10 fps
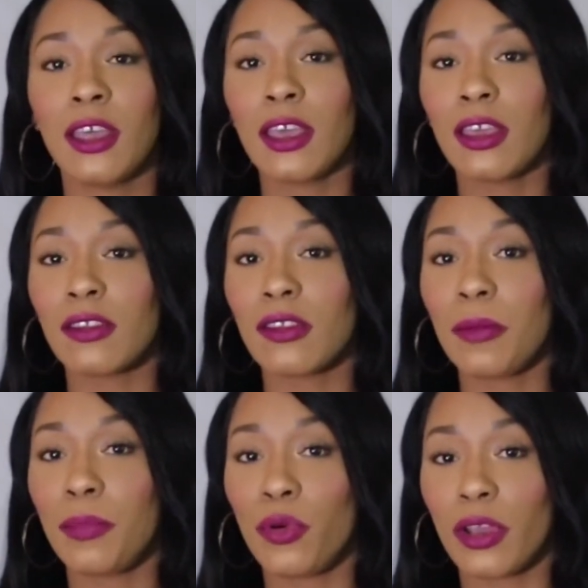is to
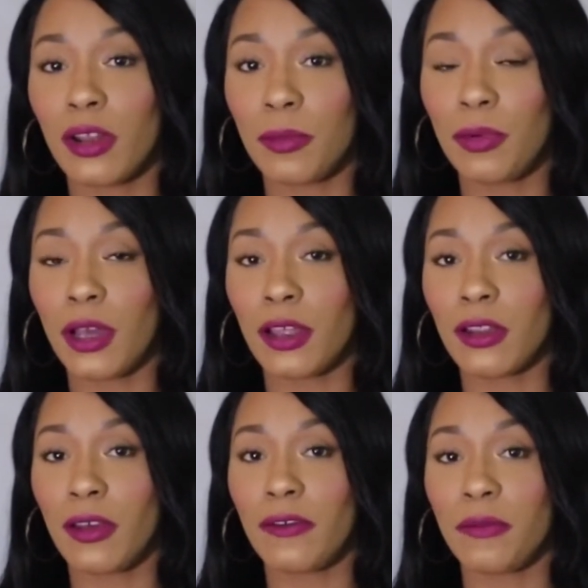boil a pot
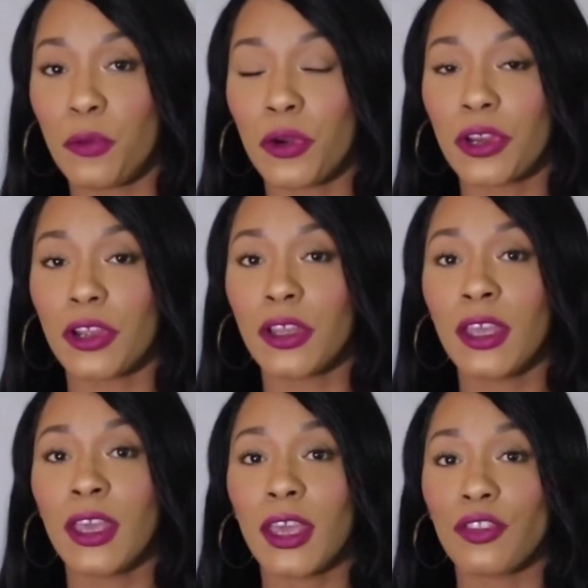of water
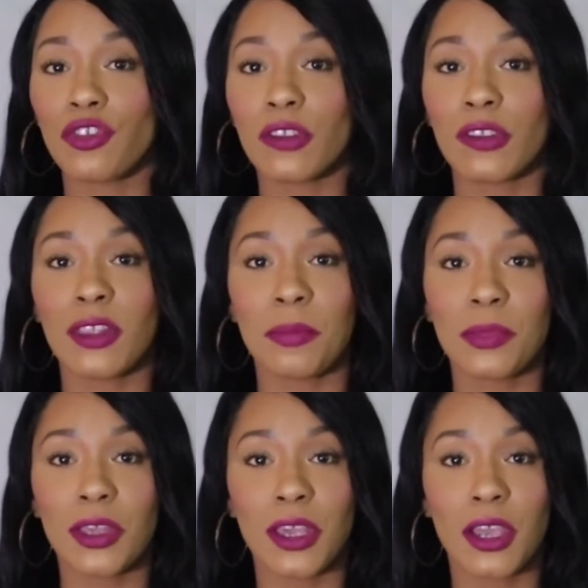and just dip the
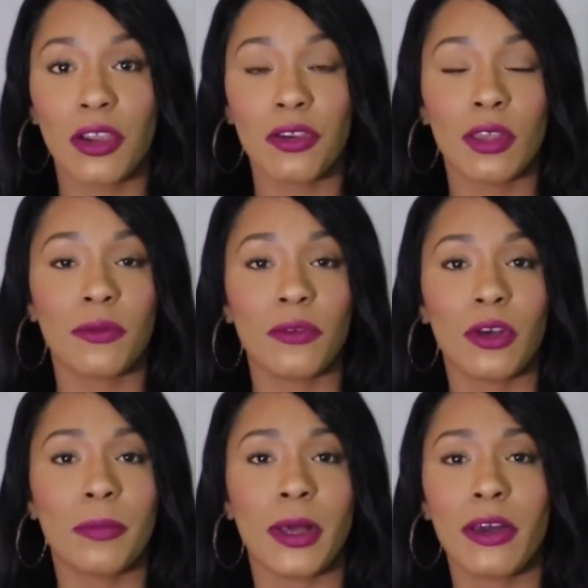hair in for
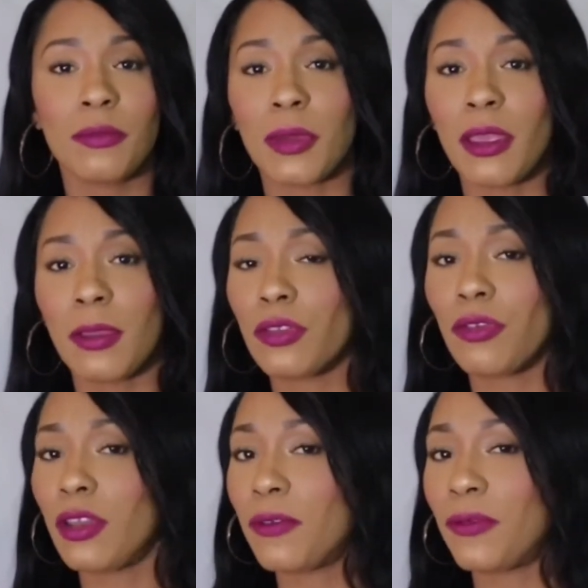about maybe 3
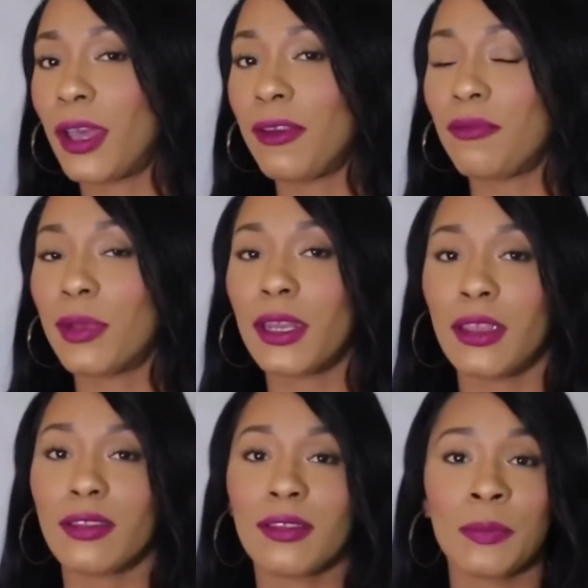to 5
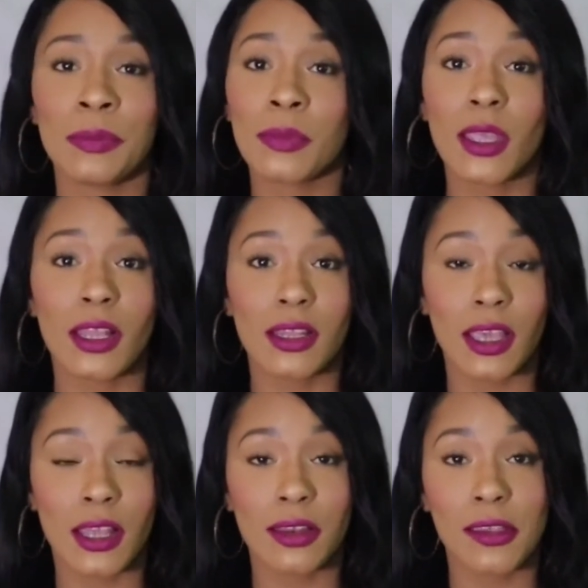minutes and
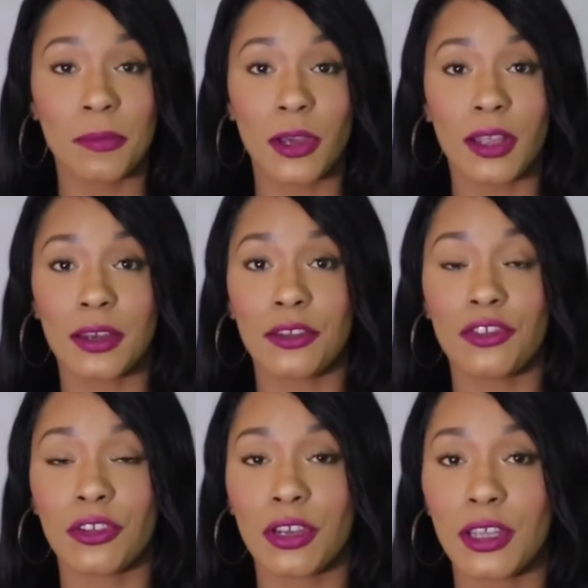then deep
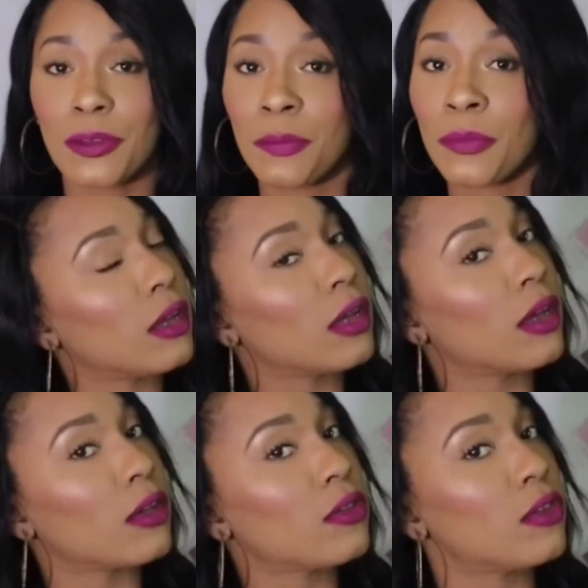condition it. It gets
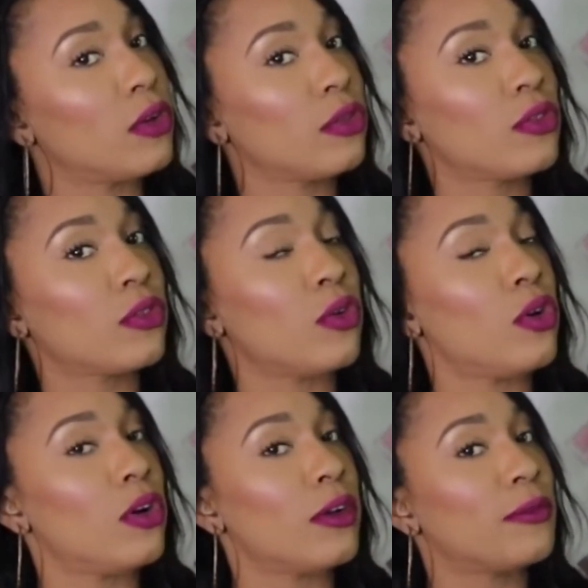so
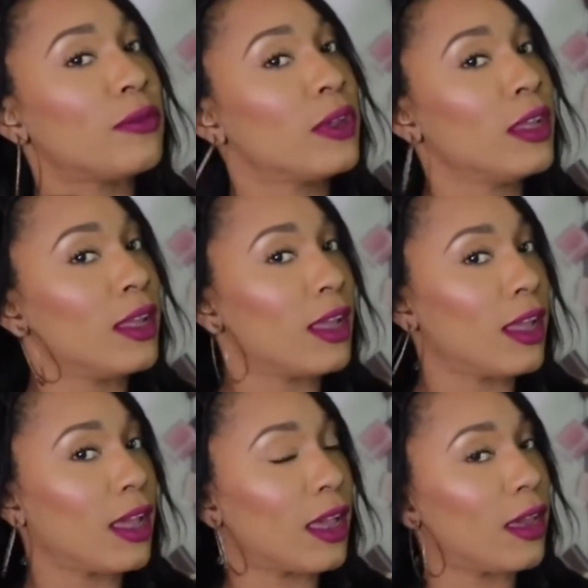soft
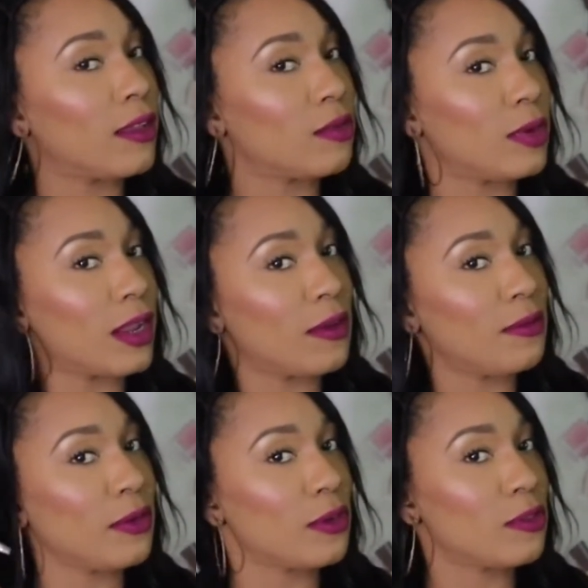as when I
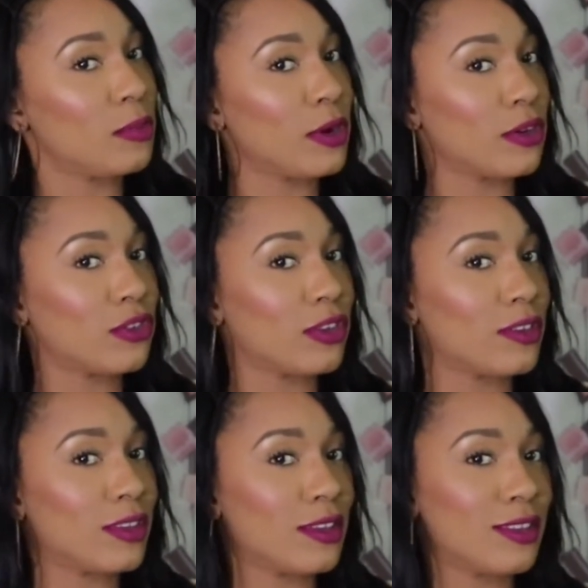first purchased
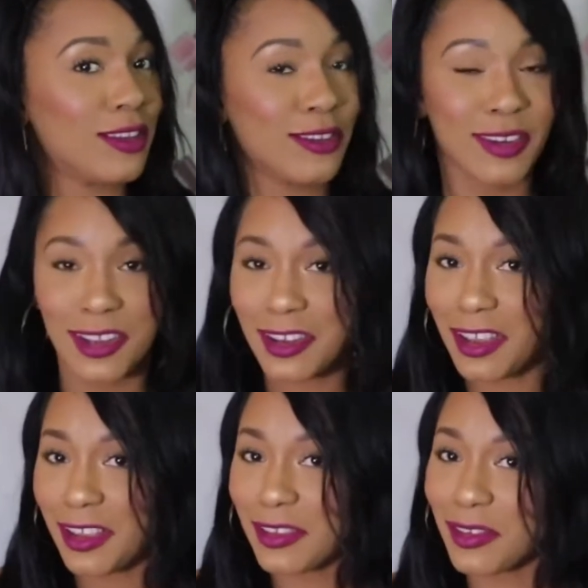this unit.
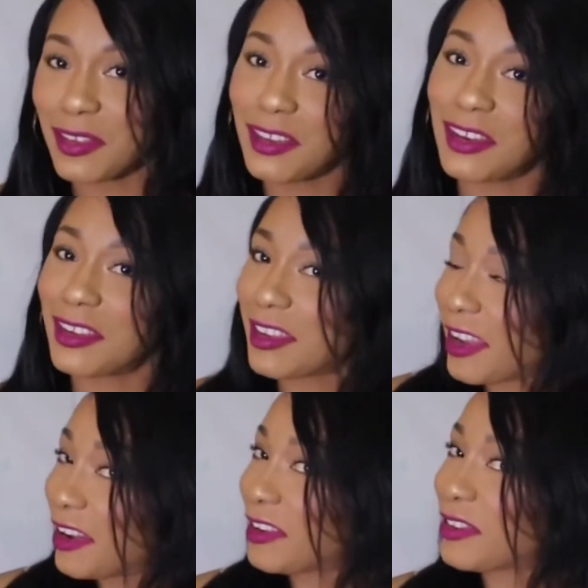As you see, this hair
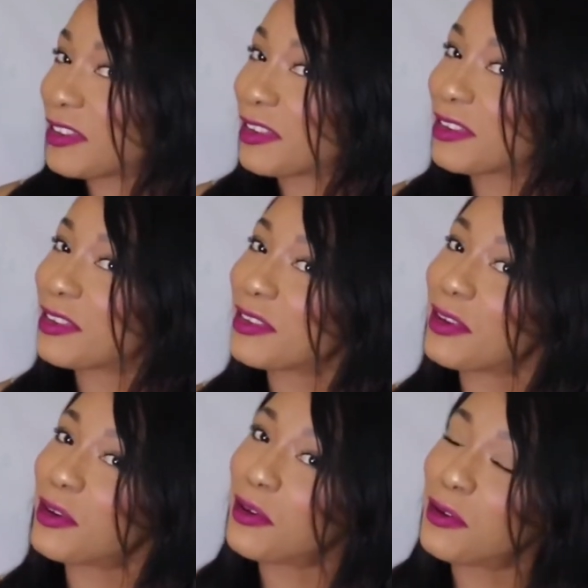is just
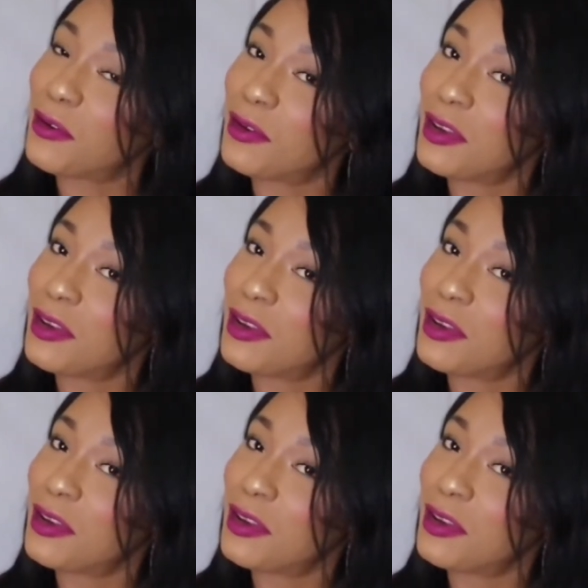so